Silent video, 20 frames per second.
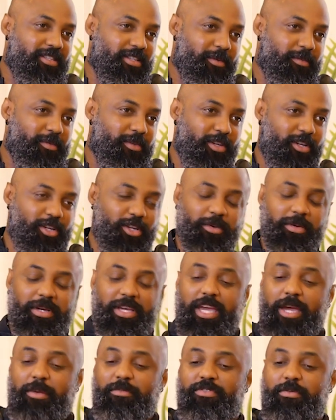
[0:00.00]
You know, it
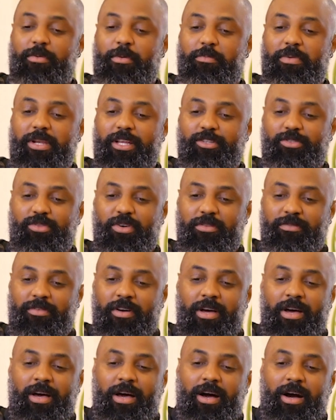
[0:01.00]
came from a place of
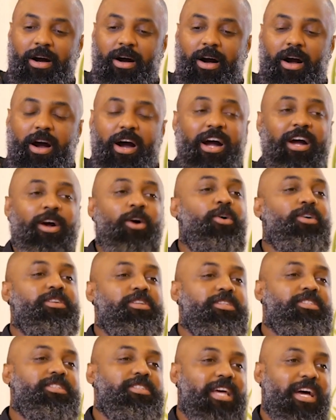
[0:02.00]
her
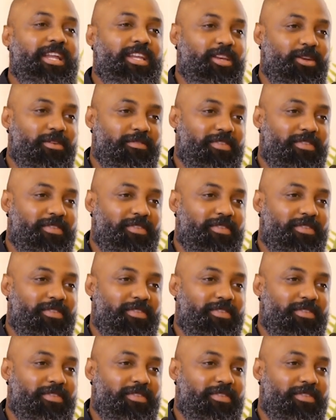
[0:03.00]
understanding